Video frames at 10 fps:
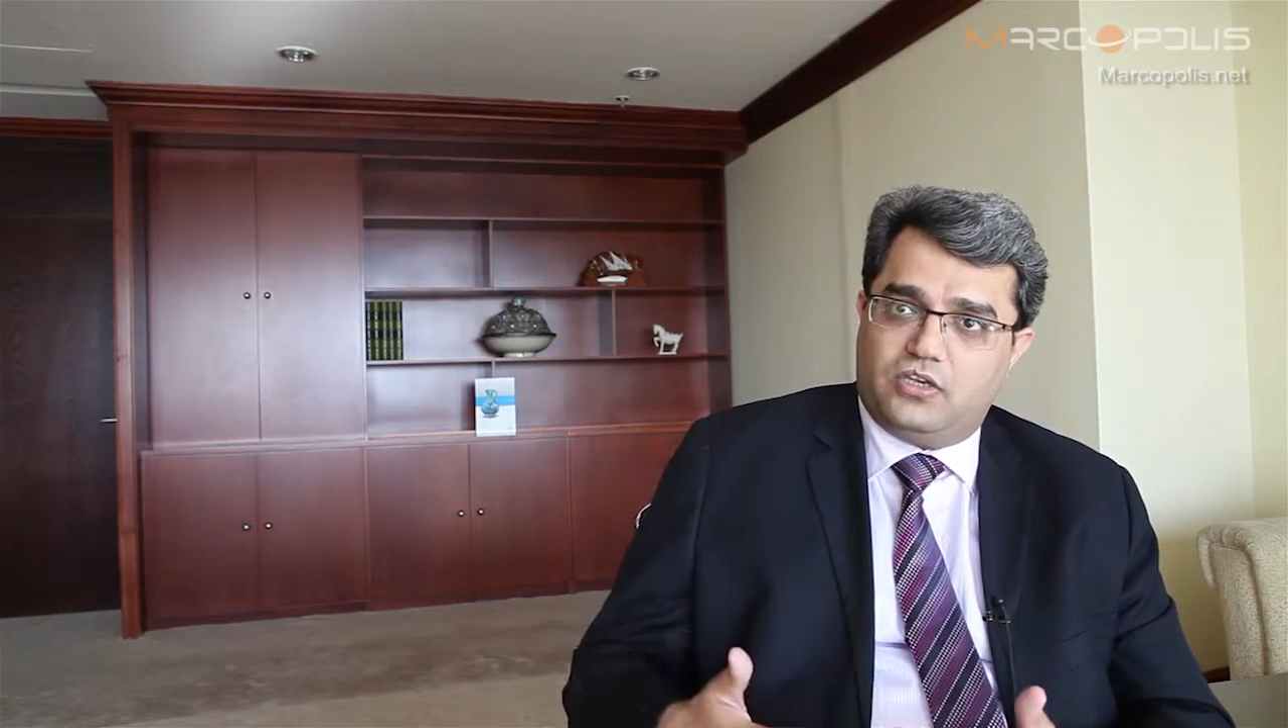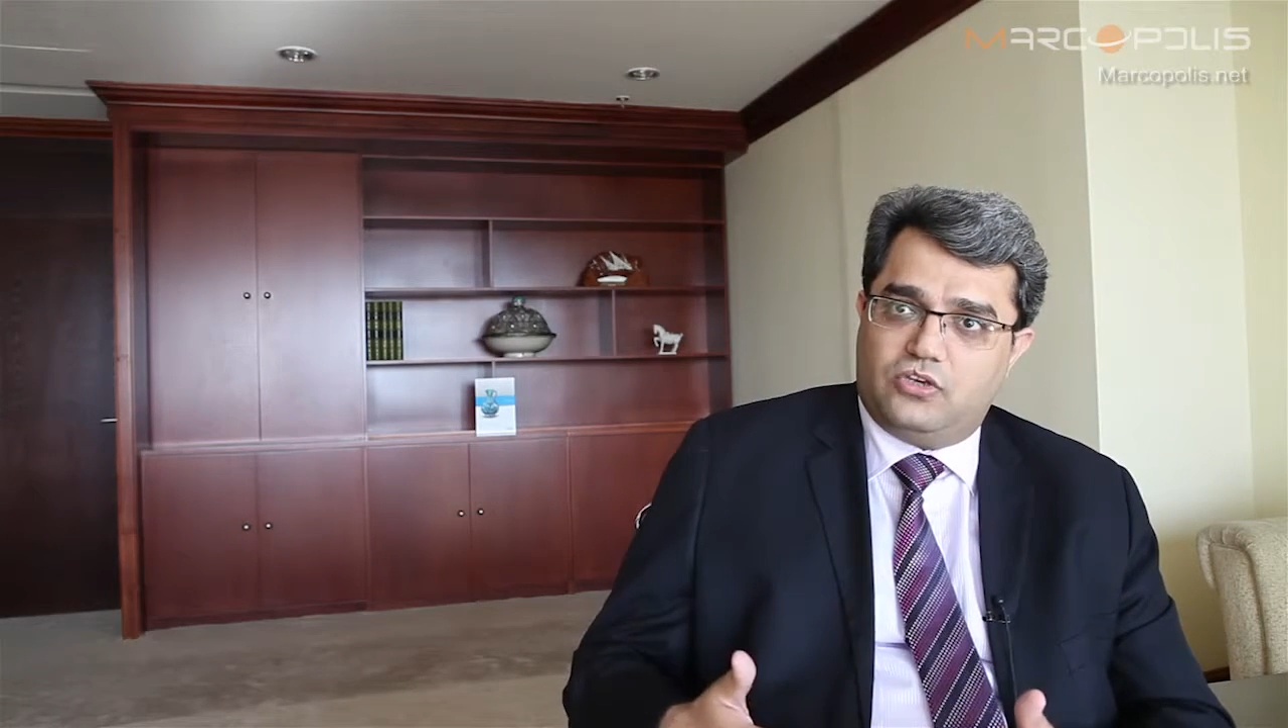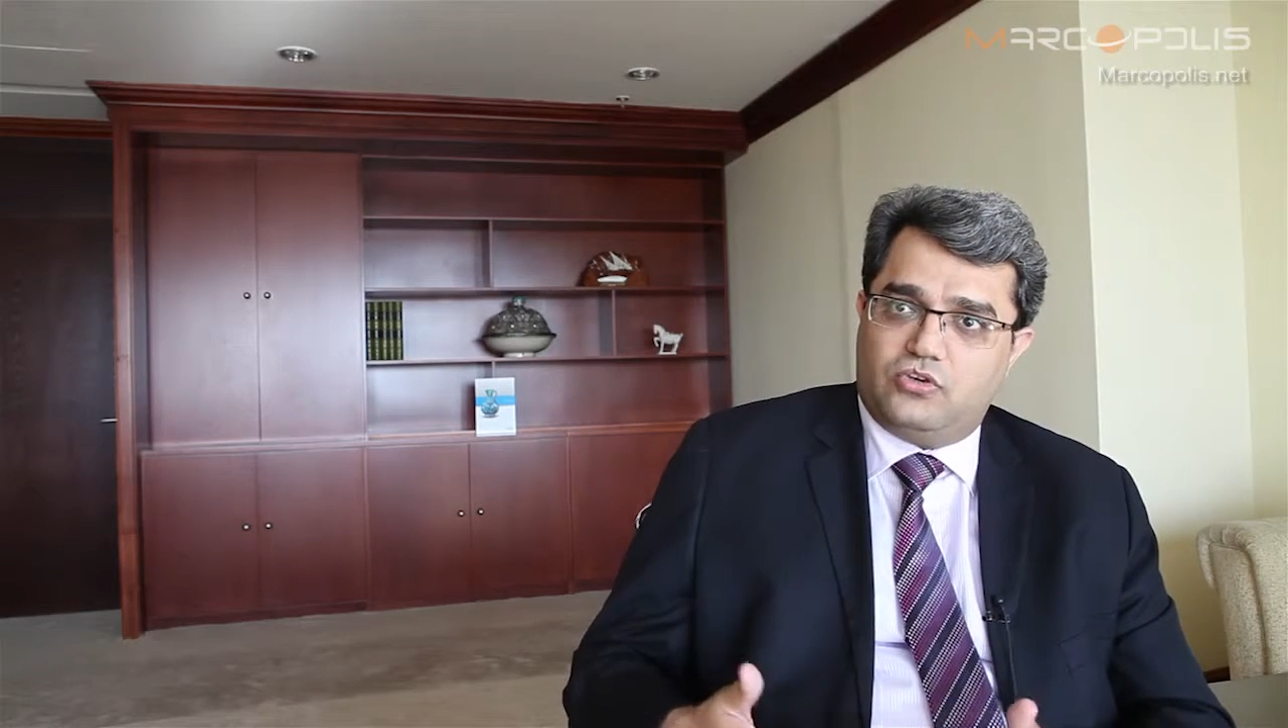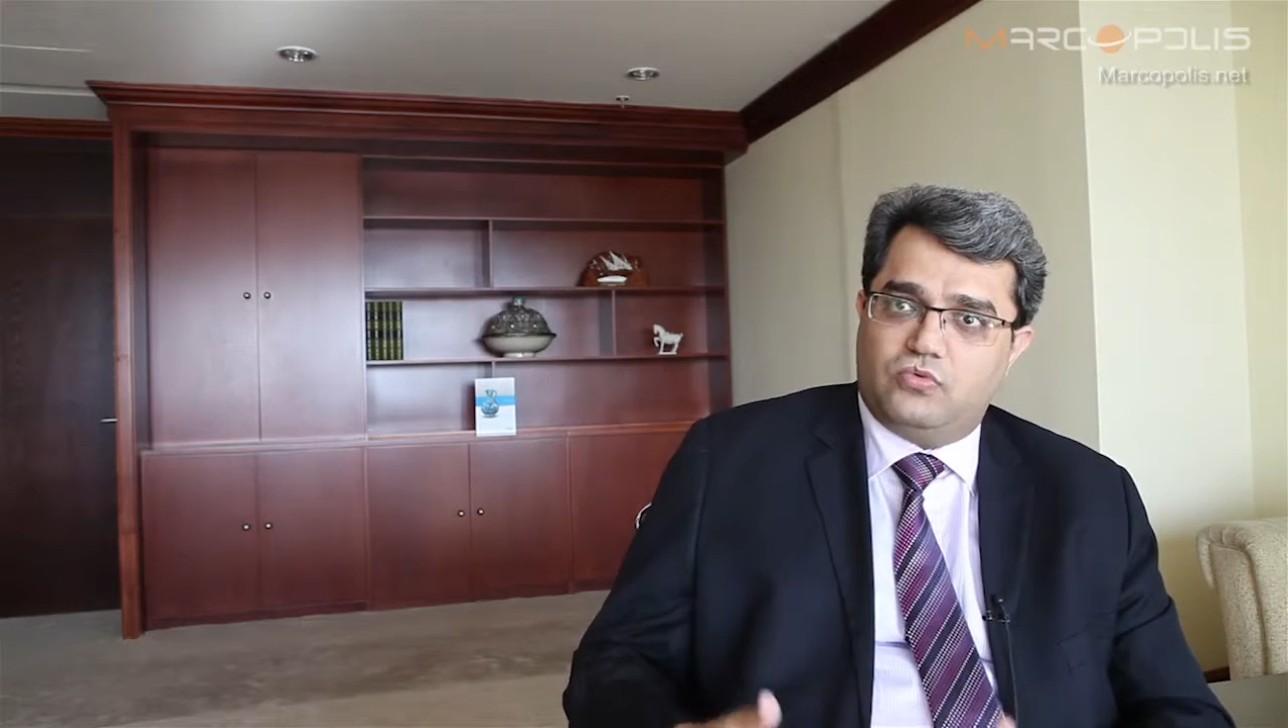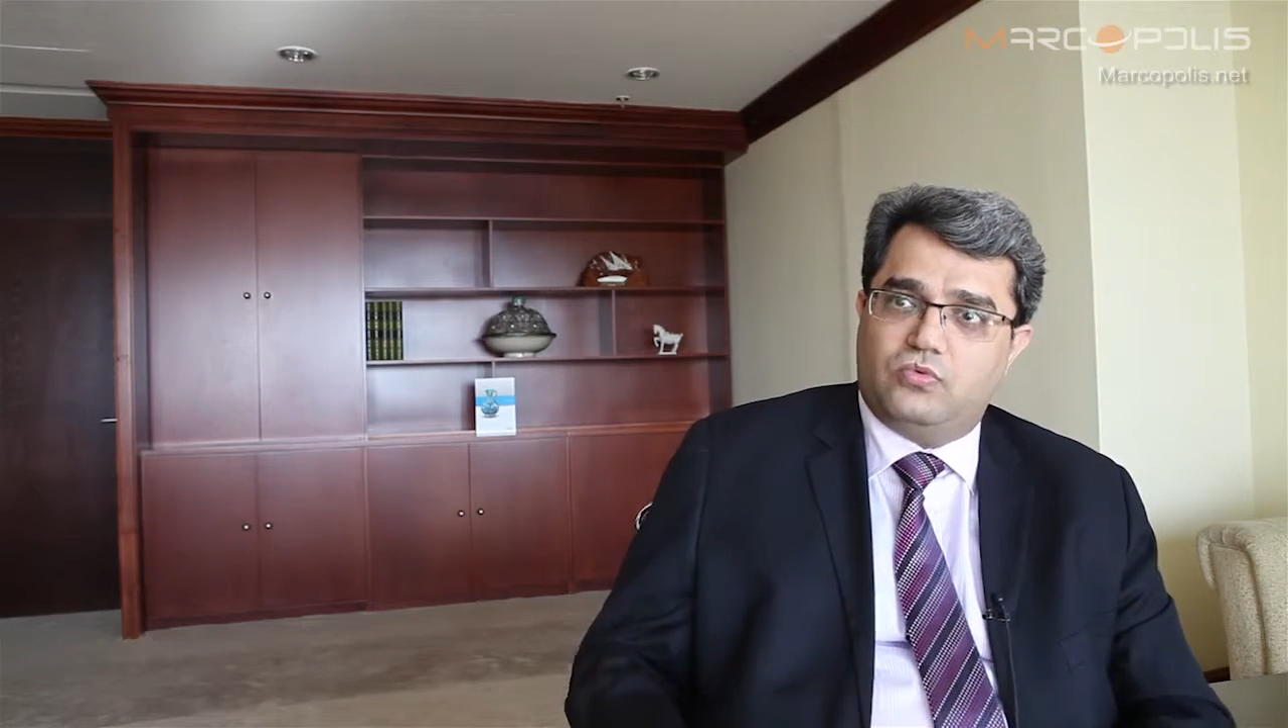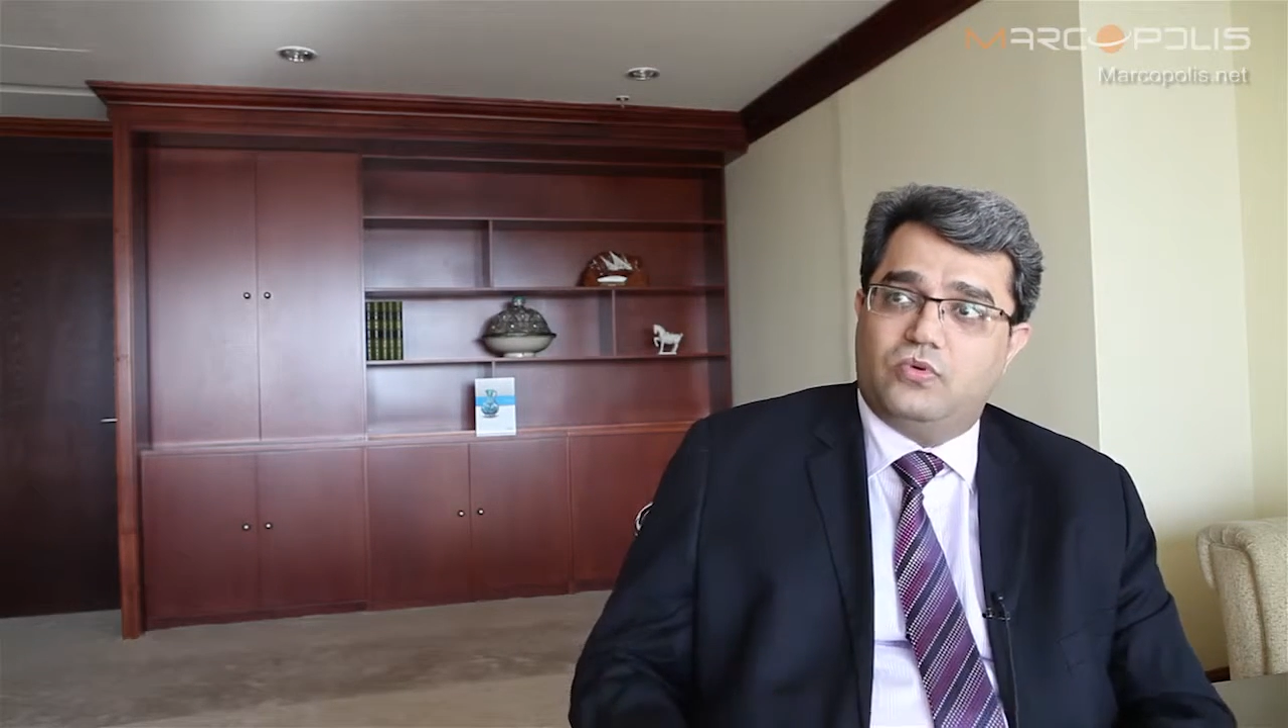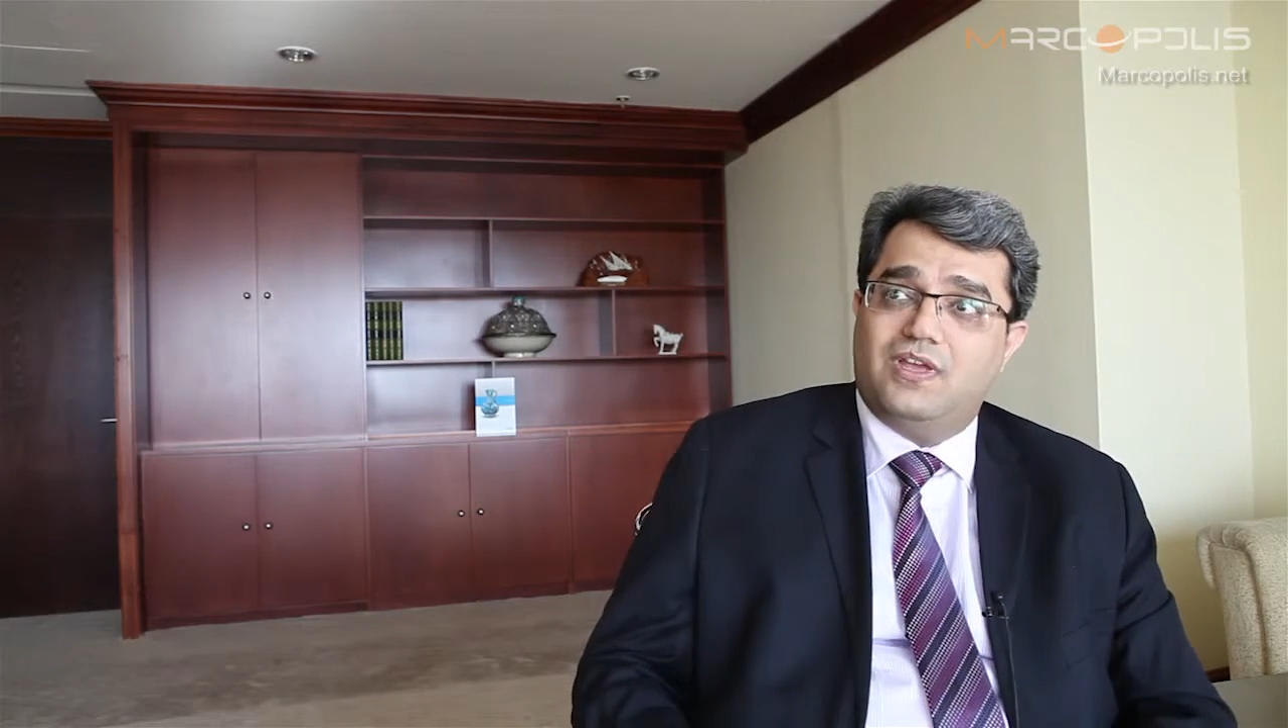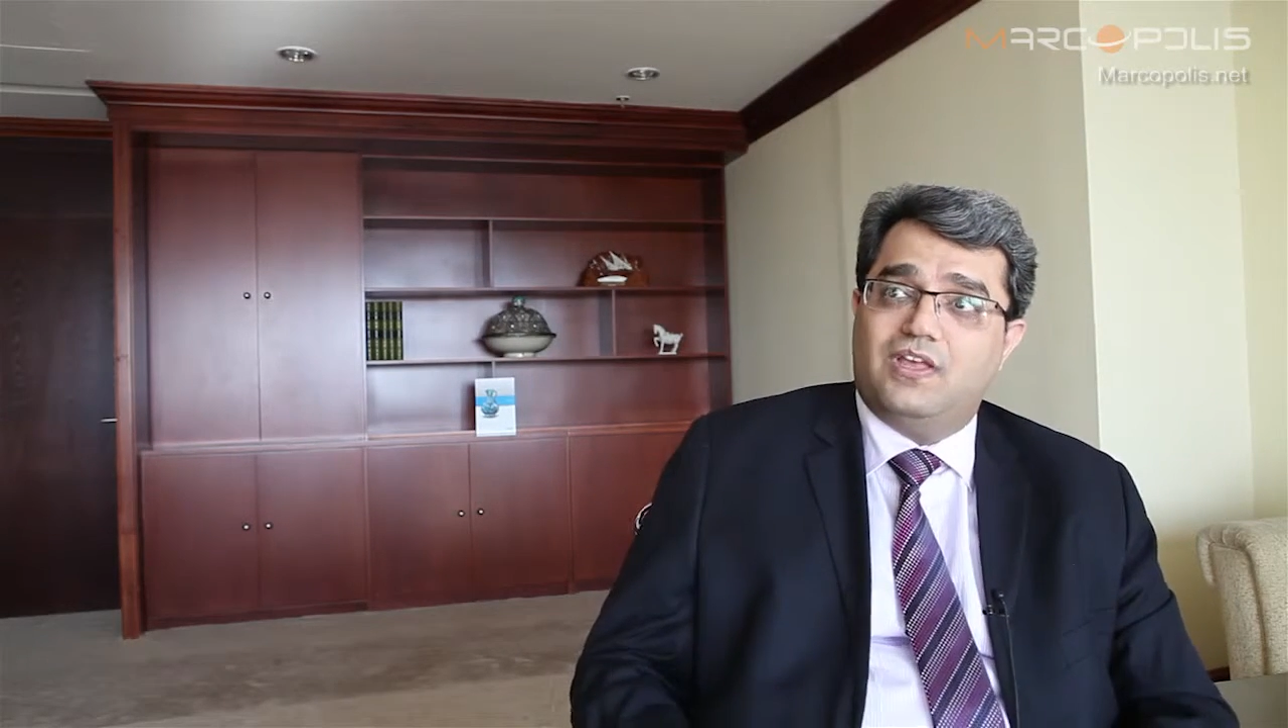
you